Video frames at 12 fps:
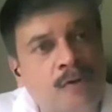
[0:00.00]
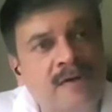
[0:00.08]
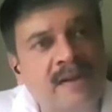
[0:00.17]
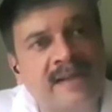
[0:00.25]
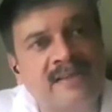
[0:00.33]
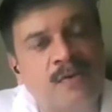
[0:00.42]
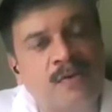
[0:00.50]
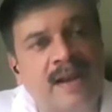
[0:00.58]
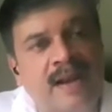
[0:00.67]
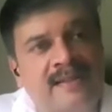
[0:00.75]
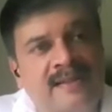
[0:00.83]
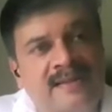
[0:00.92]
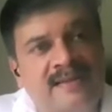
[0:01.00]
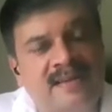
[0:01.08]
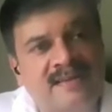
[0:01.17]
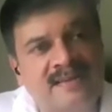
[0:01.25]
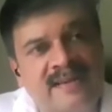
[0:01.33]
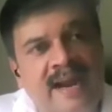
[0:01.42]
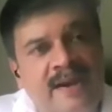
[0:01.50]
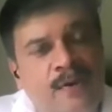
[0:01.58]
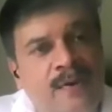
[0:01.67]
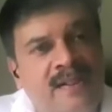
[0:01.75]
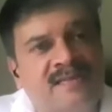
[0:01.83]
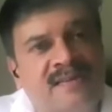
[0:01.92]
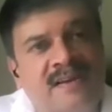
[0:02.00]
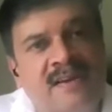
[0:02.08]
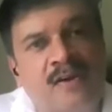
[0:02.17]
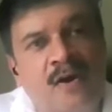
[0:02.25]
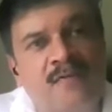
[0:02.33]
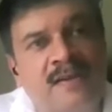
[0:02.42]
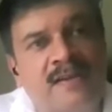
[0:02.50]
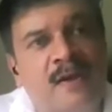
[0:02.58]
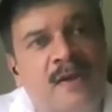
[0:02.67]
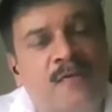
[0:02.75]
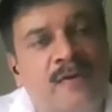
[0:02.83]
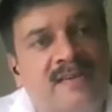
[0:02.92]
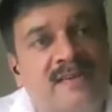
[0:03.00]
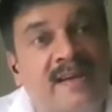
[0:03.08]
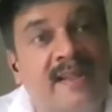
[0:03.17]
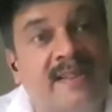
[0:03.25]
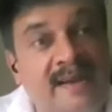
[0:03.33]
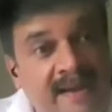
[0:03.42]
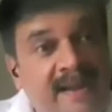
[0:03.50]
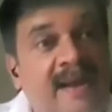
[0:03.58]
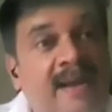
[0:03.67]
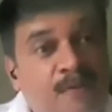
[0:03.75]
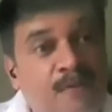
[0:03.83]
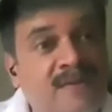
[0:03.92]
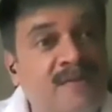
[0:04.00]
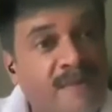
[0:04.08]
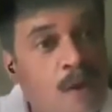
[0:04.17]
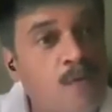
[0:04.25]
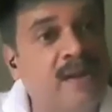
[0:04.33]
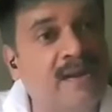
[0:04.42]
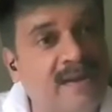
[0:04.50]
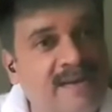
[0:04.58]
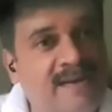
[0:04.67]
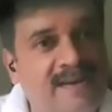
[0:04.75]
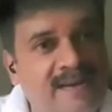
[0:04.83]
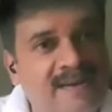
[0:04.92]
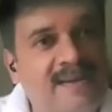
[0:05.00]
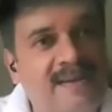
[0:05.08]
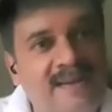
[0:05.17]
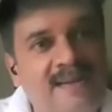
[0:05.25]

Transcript: Dr. Keshav Kranti just shared during the city conference, therefore yesterday, that India about the founder country